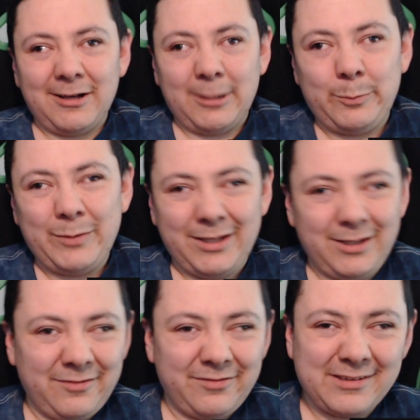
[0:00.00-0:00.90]

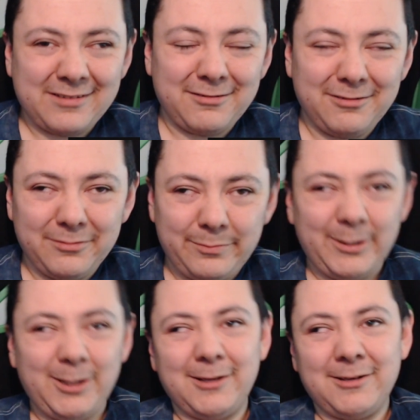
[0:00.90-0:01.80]
be physical,
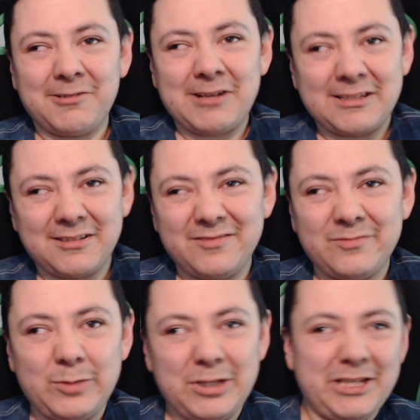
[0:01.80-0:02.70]
be aggressive,
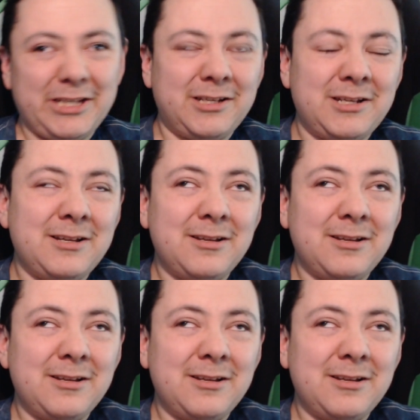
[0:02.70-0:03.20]
be